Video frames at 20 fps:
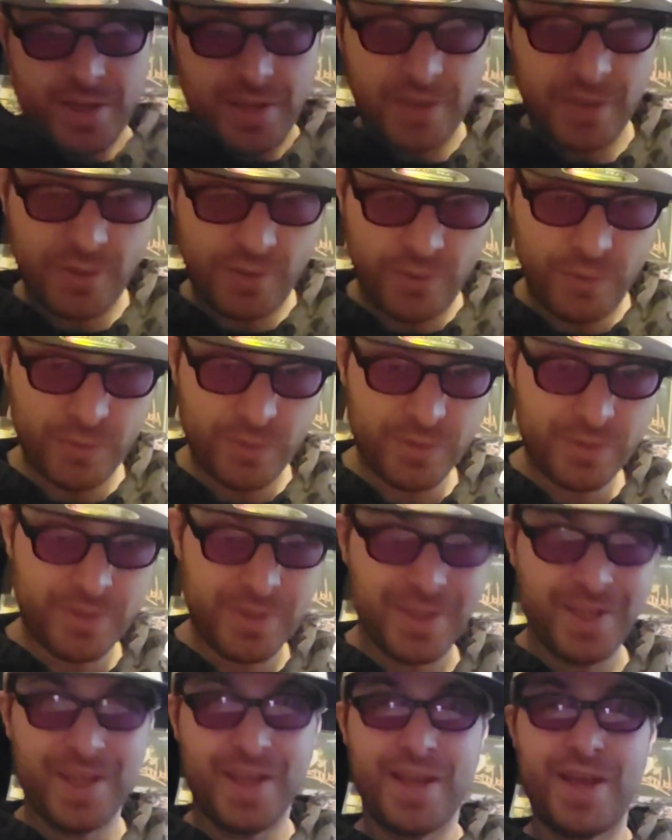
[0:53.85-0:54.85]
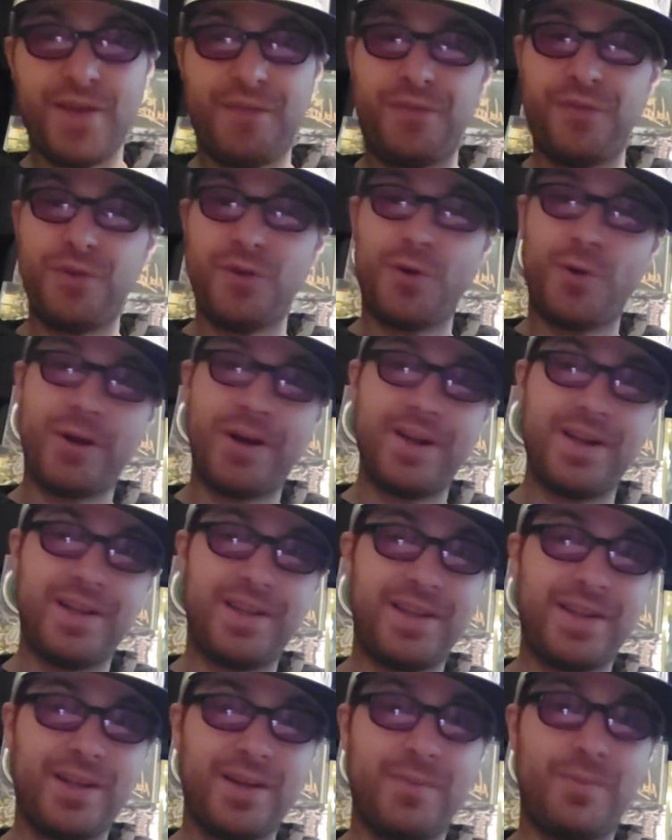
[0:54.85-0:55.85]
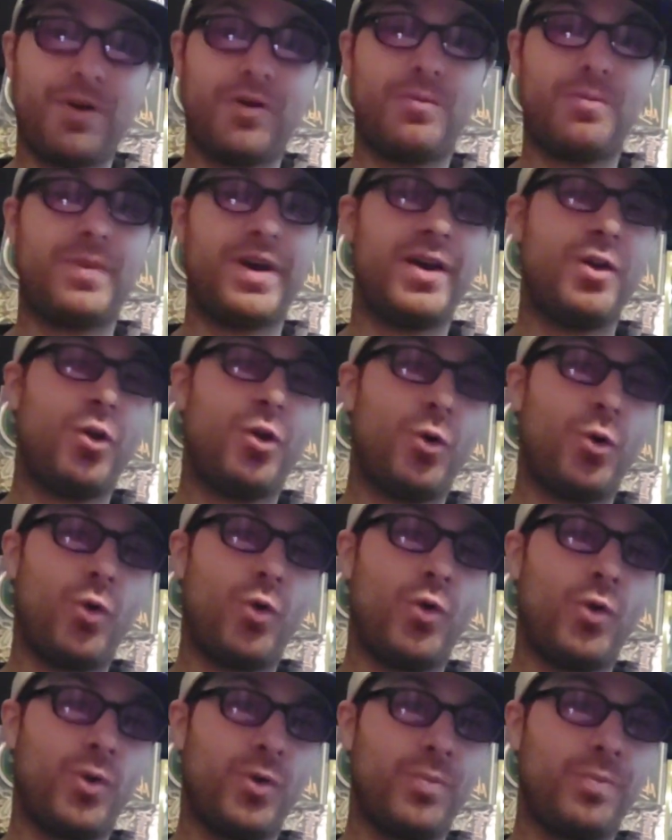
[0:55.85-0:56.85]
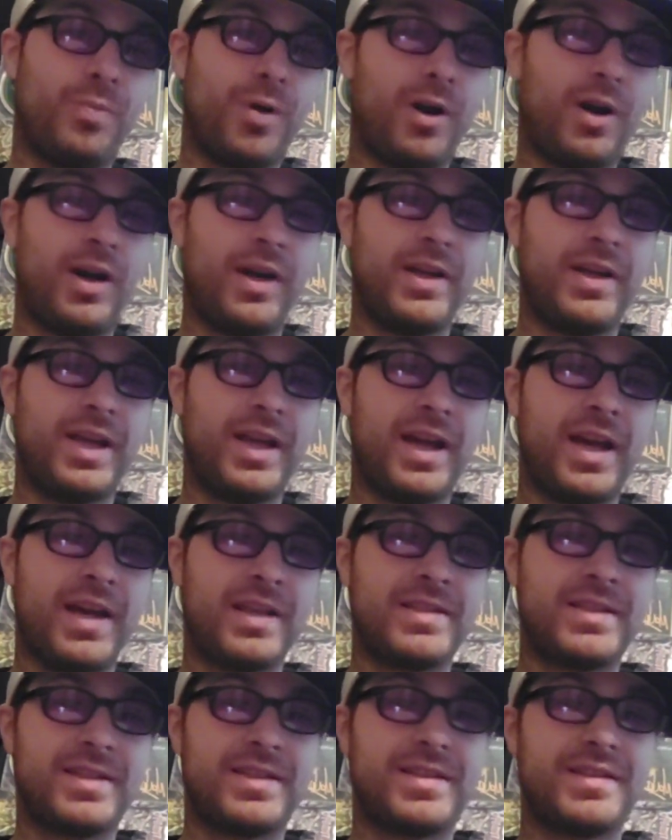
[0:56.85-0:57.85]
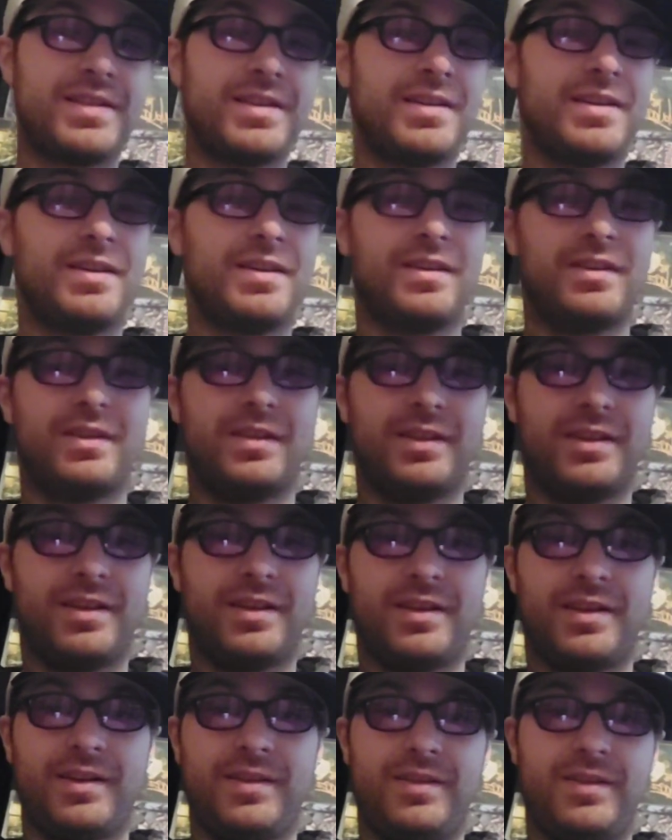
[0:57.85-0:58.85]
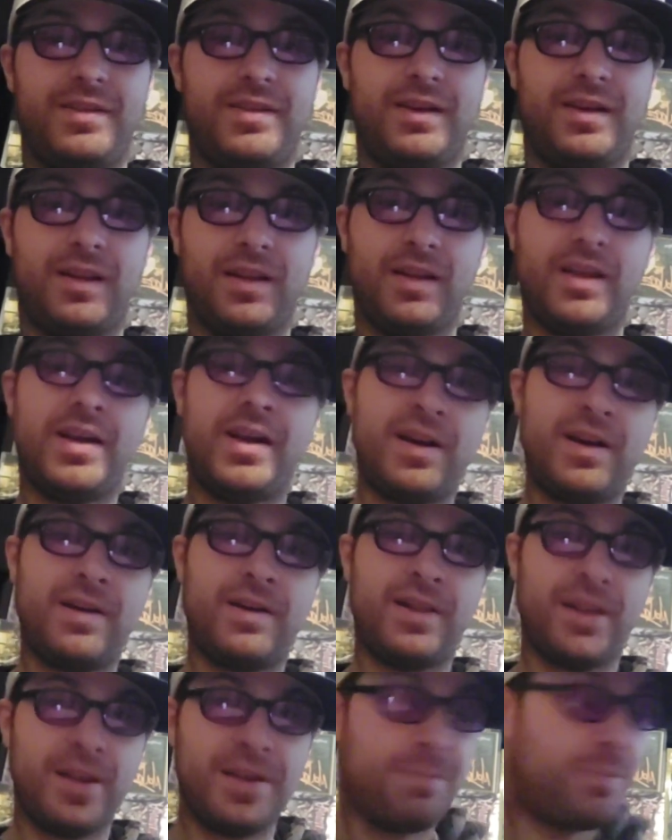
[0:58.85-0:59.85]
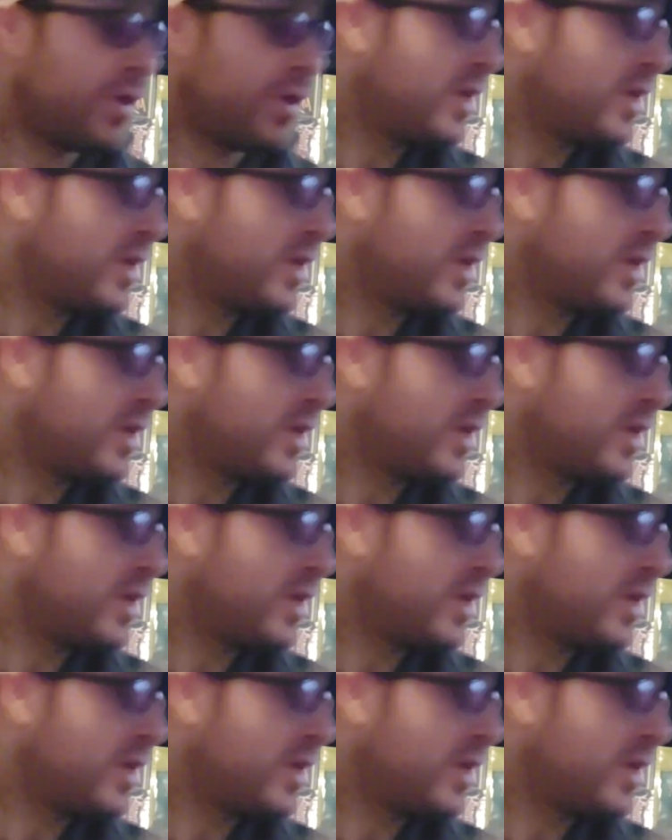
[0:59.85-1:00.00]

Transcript: You know, there's, if you know anything about my old podcasts, the glare really